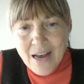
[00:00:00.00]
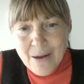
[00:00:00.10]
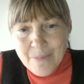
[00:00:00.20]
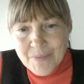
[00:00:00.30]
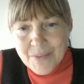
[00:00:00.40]

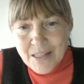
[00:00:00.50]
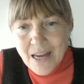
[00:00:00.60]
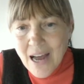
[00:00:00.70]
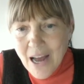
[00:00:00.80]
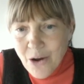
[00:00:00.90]

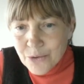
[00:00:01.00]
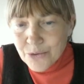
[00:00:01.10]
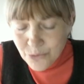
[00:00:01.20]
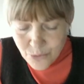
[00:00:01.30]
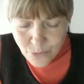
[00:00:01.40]

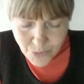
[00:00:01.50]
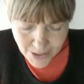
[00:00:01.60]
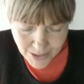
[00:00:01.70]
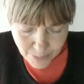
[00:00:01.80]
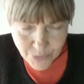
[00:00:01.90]
How do
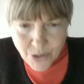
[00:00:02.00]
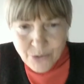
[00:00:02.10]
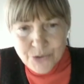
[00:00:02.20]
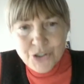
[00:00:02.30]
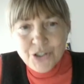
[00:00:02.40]
we
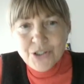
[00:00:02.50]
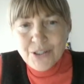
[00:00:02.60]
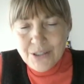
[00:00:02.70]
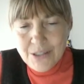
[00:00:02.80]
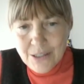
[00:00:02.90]
approach
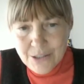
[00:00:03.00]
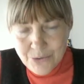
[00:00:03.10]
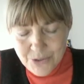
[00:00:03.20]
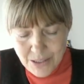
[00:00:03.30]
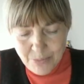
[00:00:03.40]
the
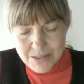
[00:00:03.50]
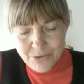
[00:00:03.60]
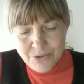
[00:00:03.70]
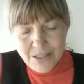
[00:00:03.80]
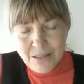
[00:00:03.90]

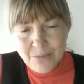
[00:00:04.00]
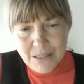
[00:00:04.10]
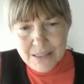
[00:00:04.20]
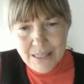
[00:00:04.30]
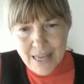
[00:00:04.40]

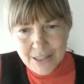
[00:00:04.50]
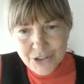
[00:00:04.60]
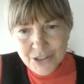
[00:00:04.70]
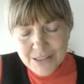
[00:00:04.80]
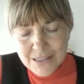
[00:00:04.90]
sustainability
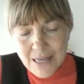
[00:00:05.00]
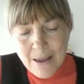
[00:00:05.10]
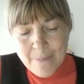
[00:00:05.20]
actions?